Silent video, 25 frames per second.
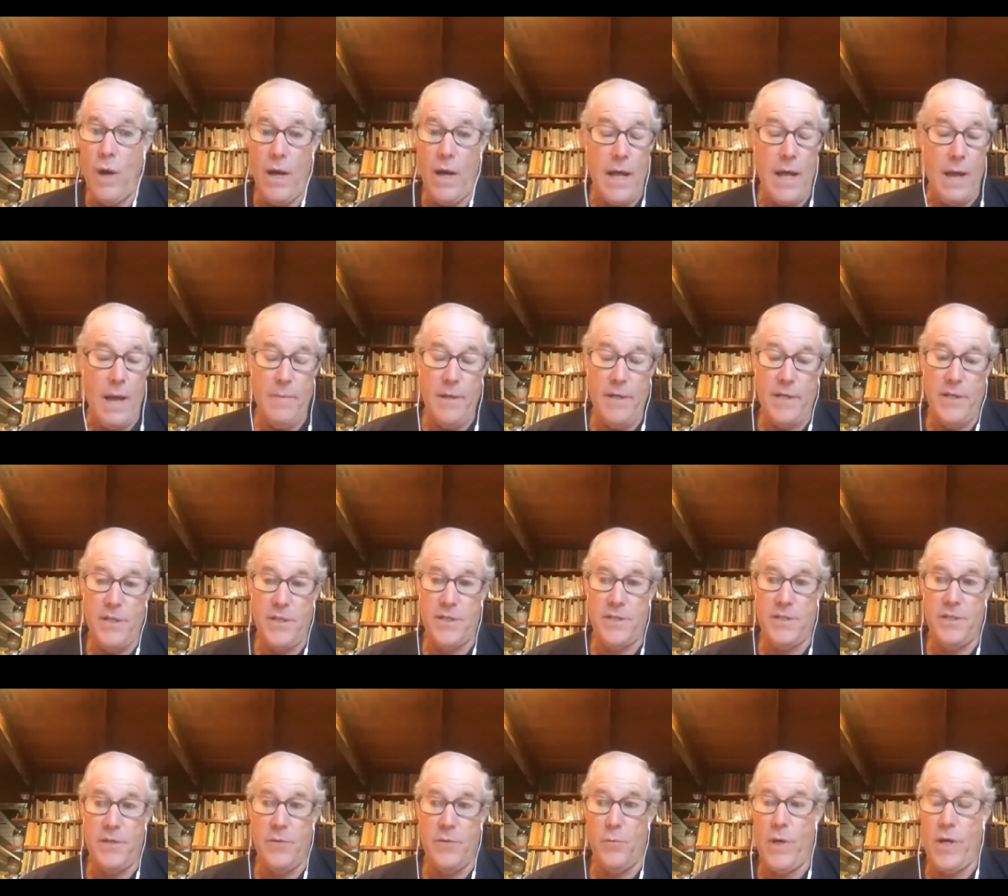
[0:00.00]
I mean, just
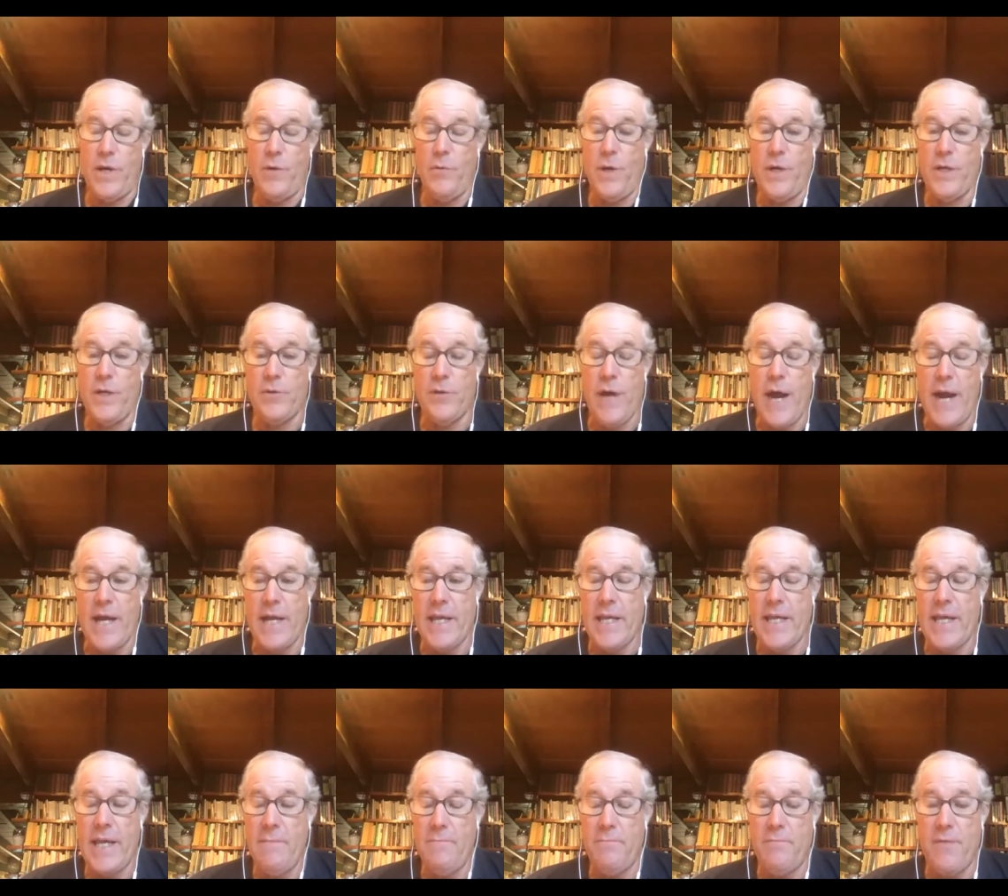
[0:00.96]
that we we try to
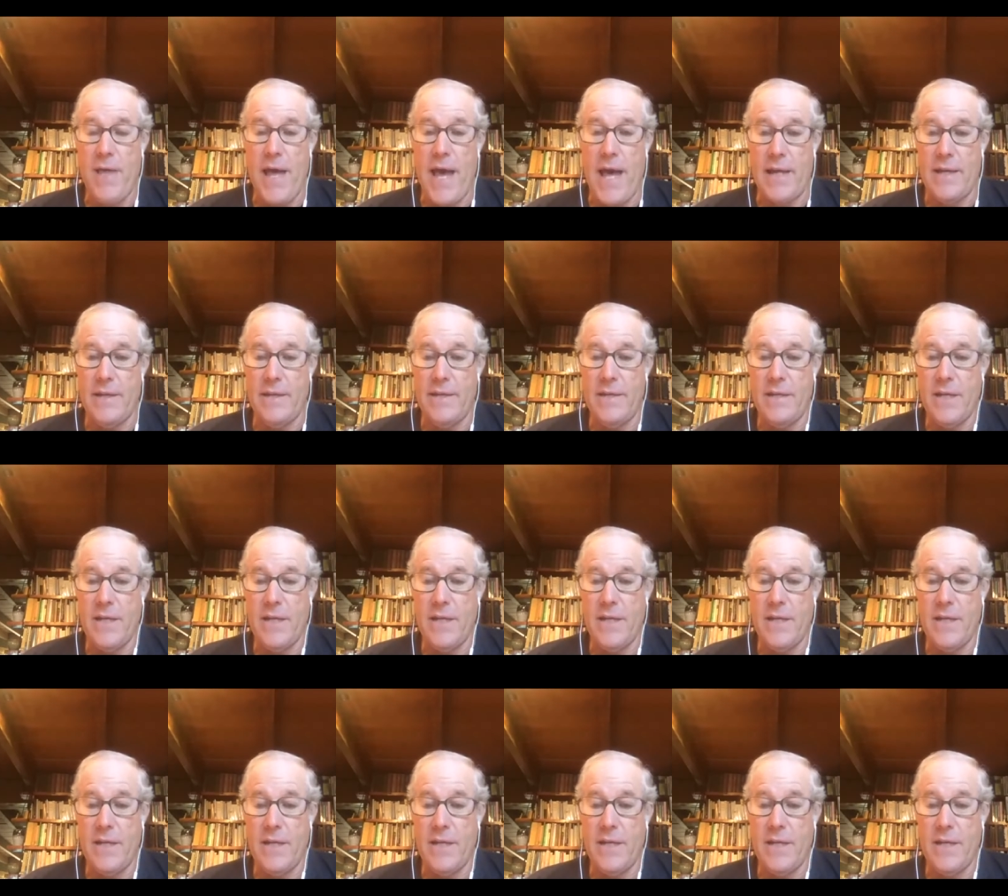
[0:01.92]
keep that
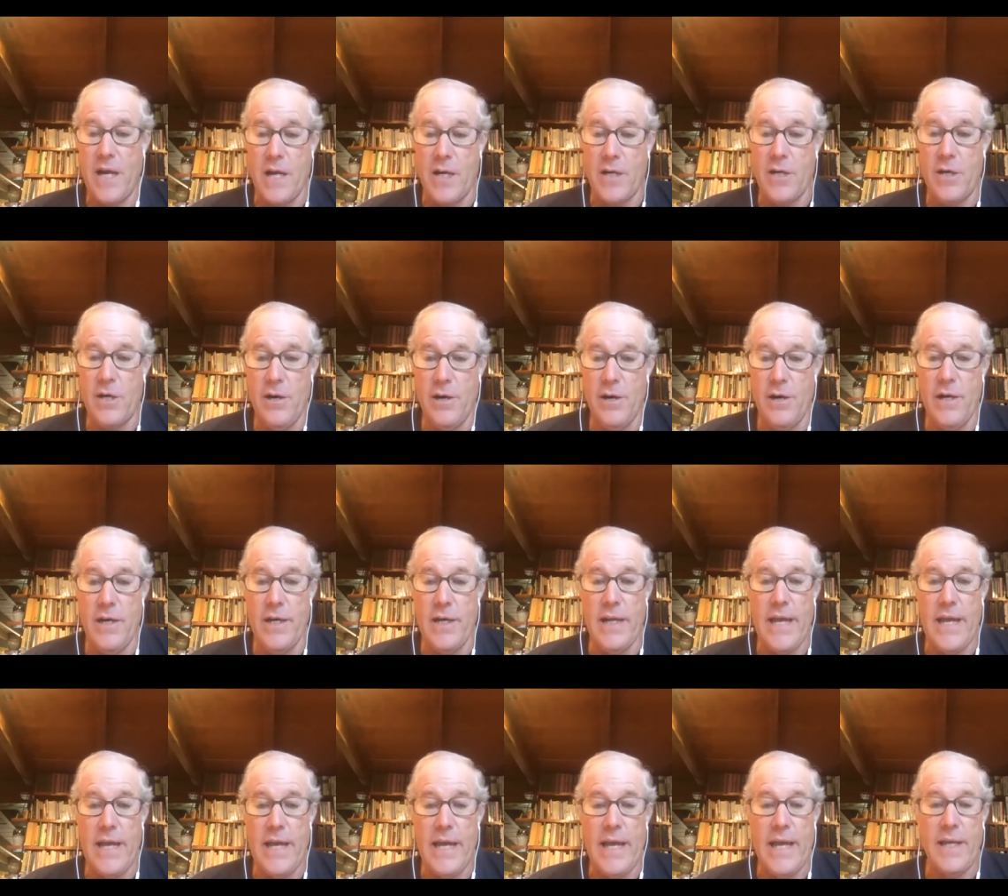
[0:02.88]
uh, current,
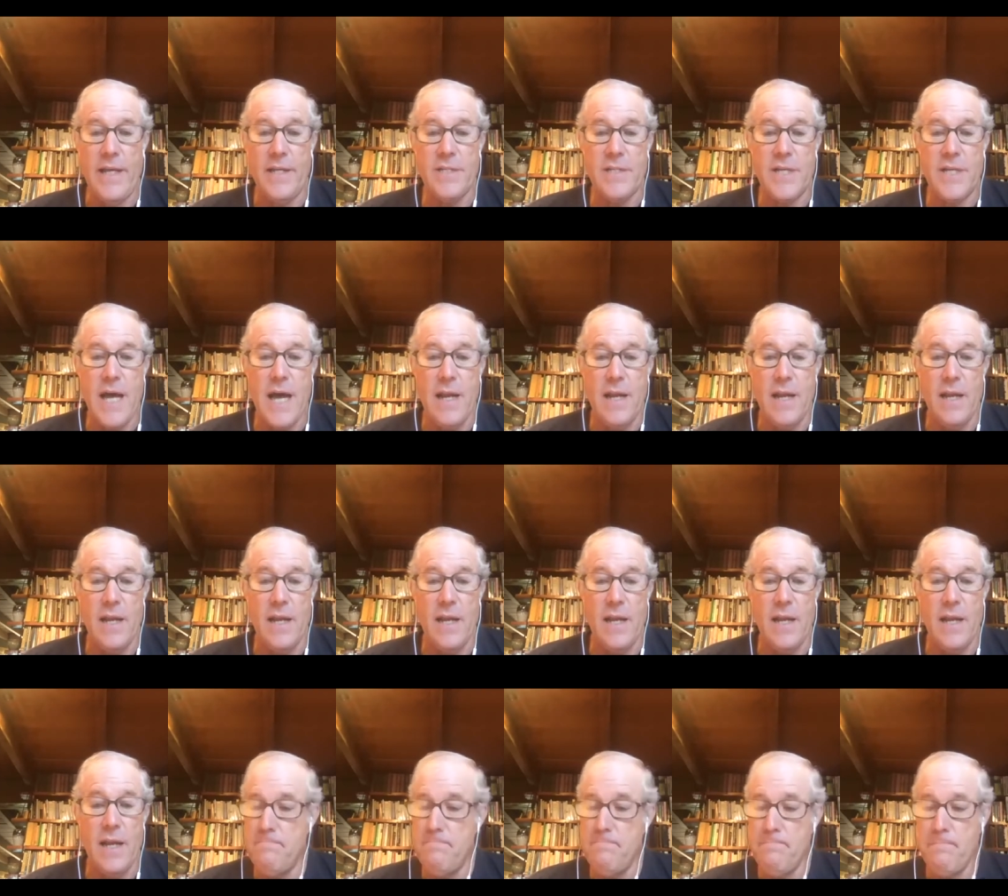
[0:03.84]
and it's got a
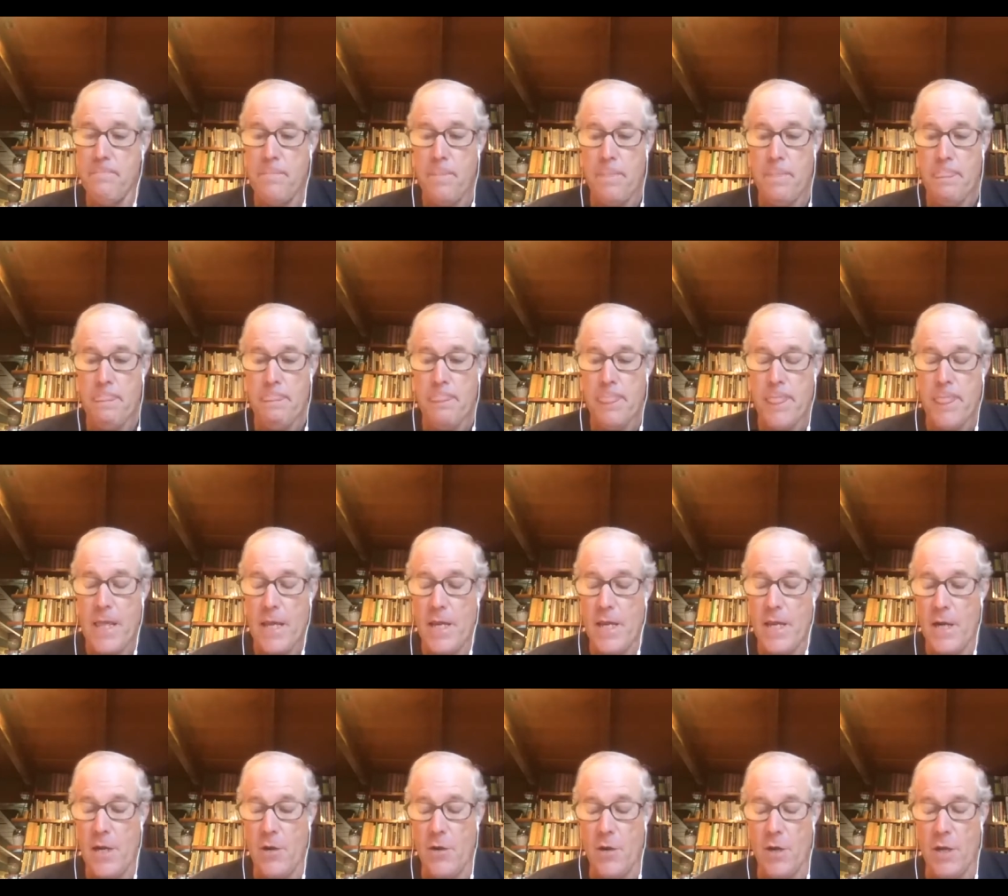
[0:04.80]
lot of um,
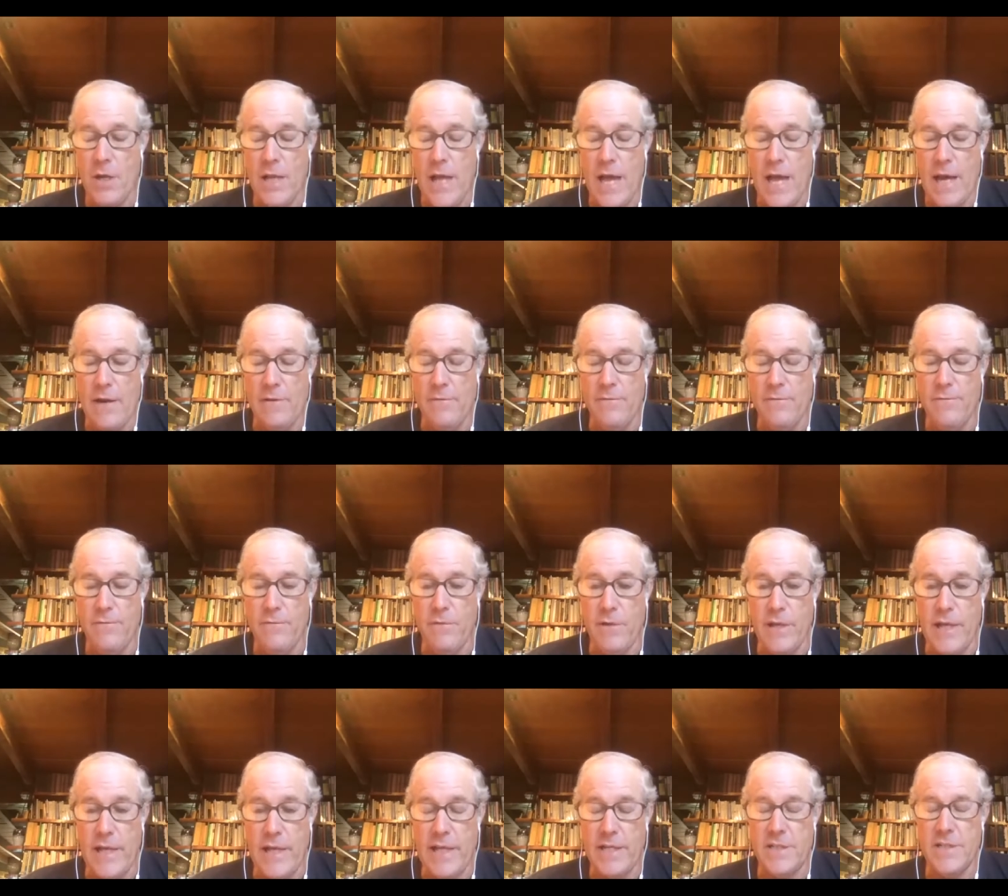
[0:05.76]
you know a lot
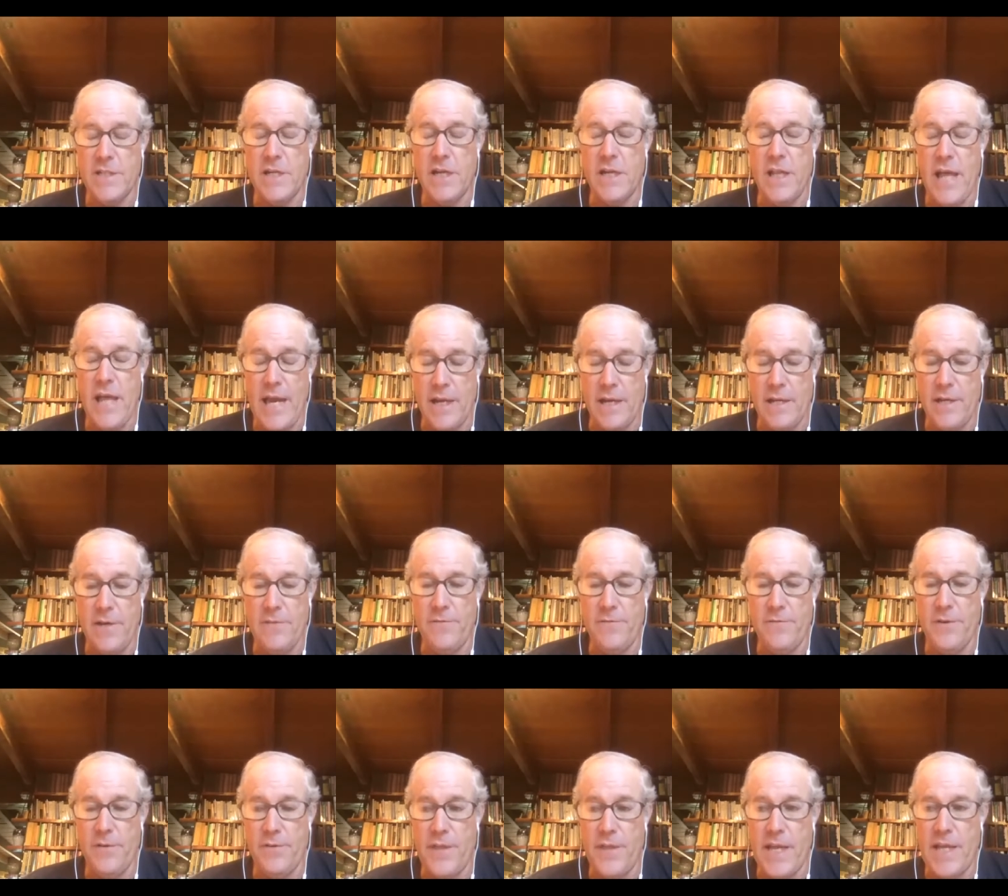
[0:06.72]
of links and a lot of
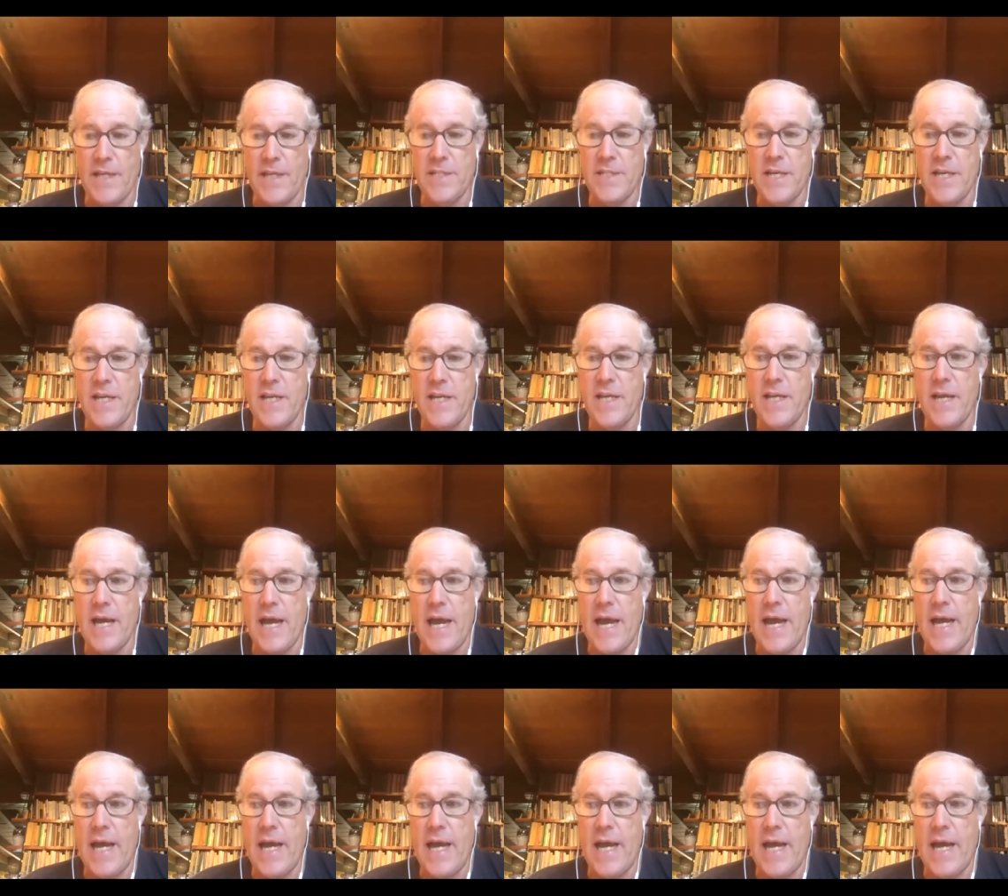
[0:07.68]
different things in it.